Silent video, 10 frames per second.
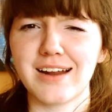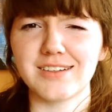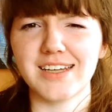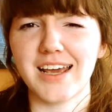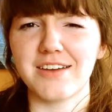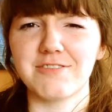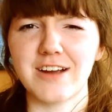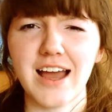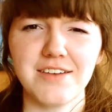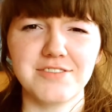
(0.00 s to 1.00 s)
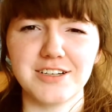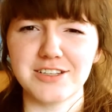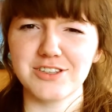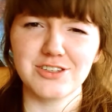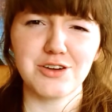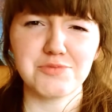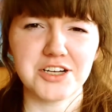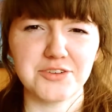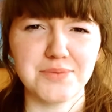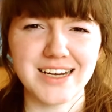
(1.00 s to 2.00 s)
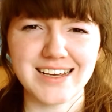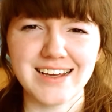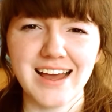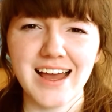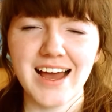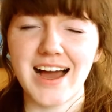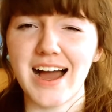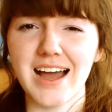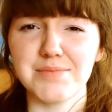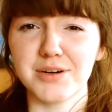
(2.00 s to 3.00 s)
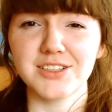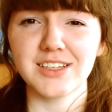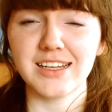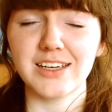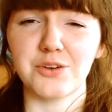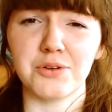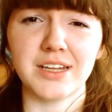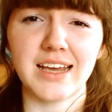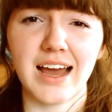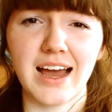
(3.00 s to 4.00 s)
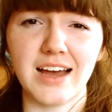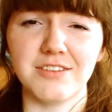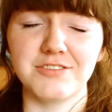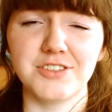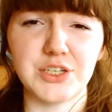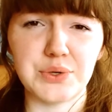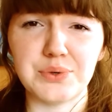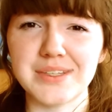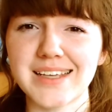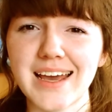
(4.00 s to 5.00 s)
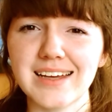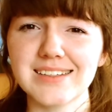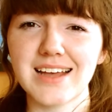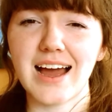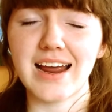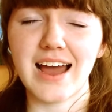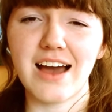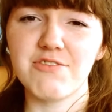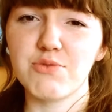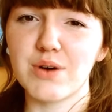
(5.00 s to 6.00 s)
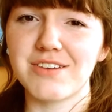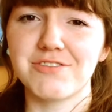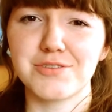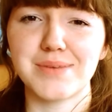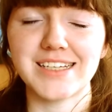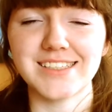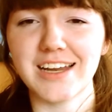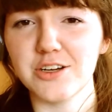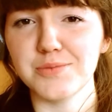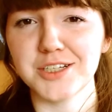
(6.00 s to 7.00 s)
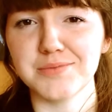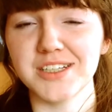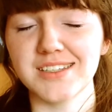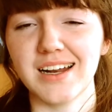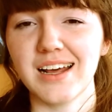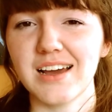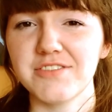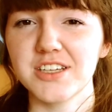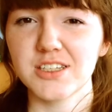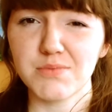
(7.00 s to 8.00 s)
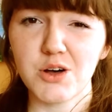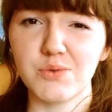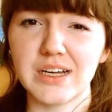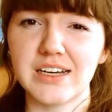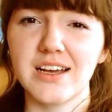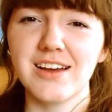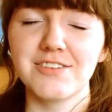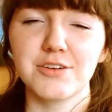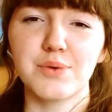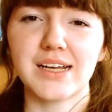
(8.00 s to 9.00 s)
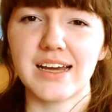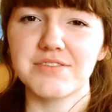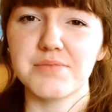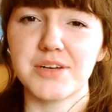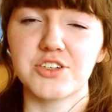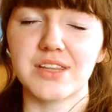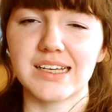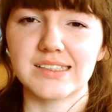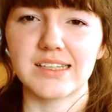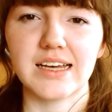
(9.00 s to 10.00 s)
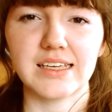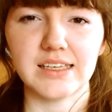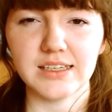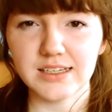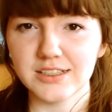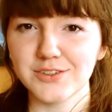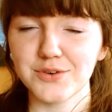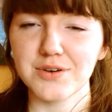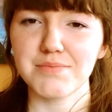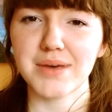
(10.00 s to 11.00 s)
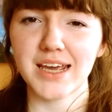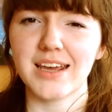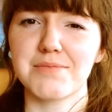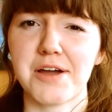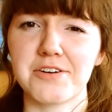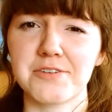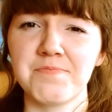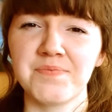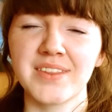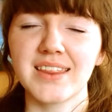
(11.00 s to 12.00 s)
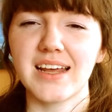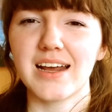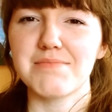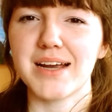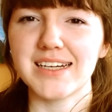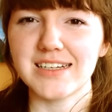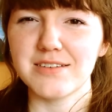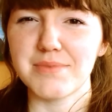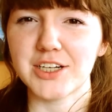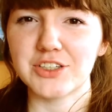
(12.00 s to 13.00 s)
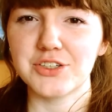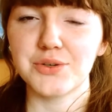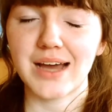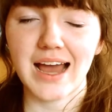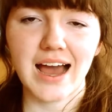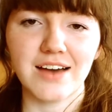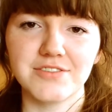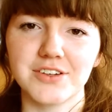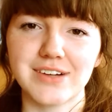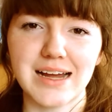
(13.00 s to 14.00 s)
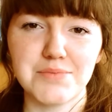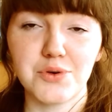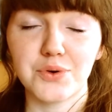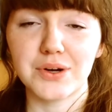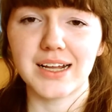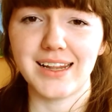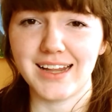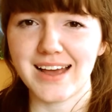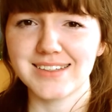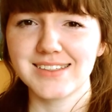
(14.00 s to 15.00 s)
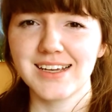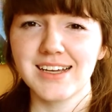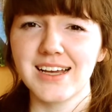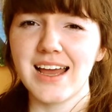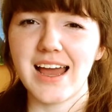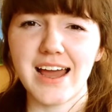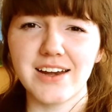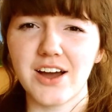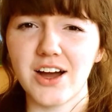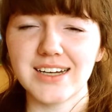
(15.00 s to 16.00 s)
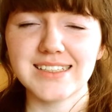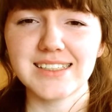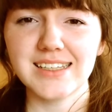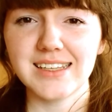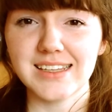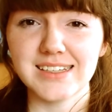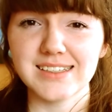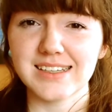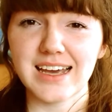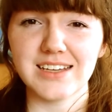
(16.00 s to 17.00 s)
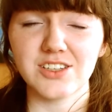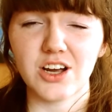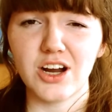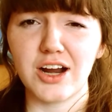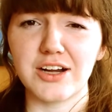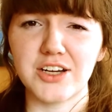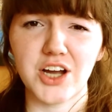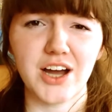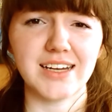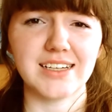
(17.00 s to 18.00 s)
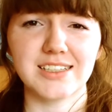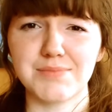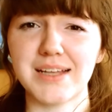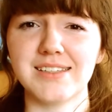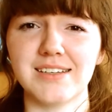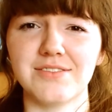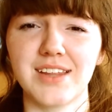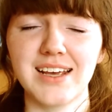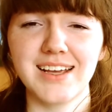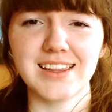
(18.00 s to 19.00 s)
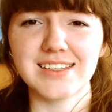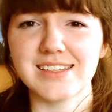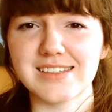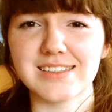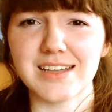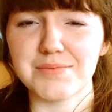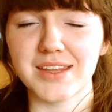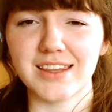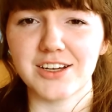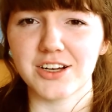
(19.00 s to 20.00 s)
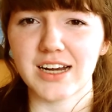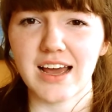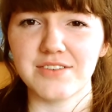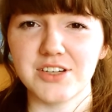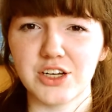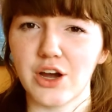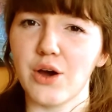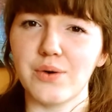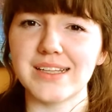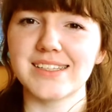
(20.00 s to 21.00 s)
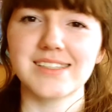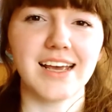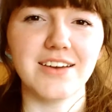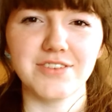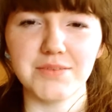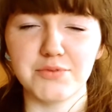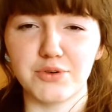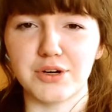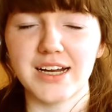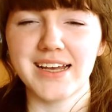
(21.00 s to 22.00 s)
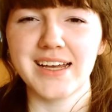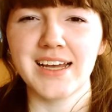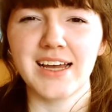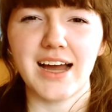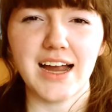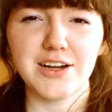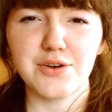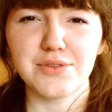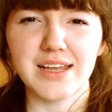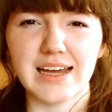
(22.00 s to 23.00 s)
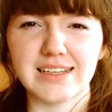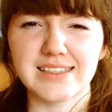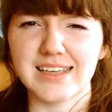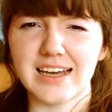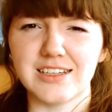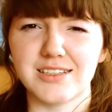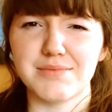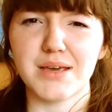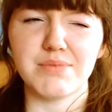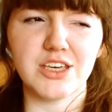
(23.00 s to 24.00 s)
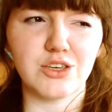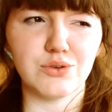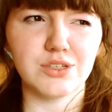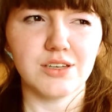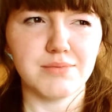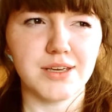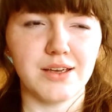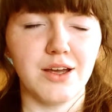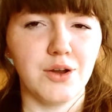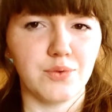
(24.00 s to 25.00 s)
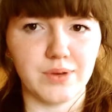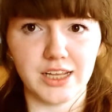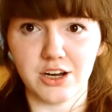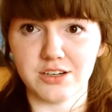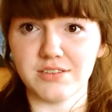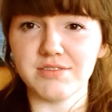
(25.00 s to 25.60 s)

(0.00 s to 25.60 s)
that'll take forever and so much money. I personally only have 2 scales. I have one for my standard measurements and I have a small one for when I have to measure things like yeast or baking powder that I might need to measure to 1/2 gram or less. And honestly, these scales are not expensive. This isn't something that you're gonna have to go and save up for. I know that scales maybe used to be really hard to